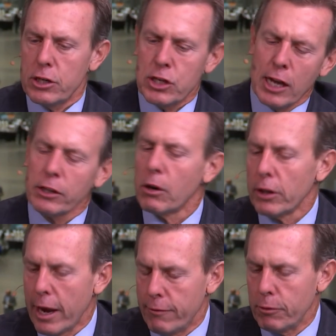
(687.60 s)
shed a
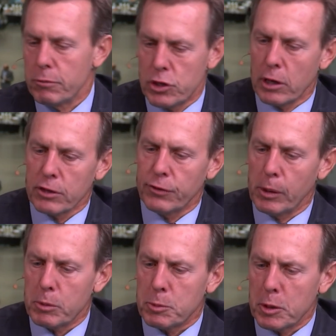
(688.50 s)
little light from Charles
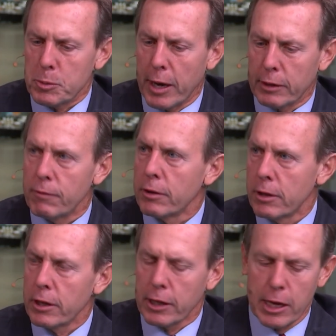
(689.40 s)
Phillips' perspective, the,
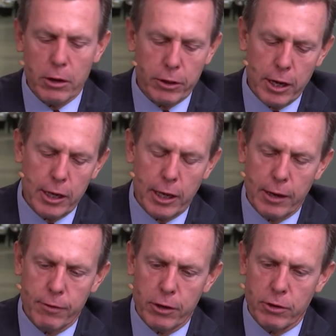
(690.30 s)
the, keynote that he
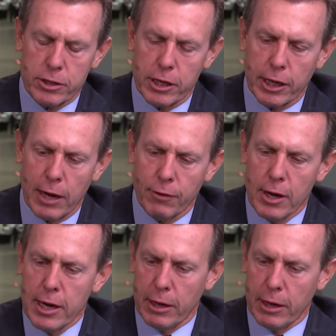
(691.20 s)
gave, the address he gave,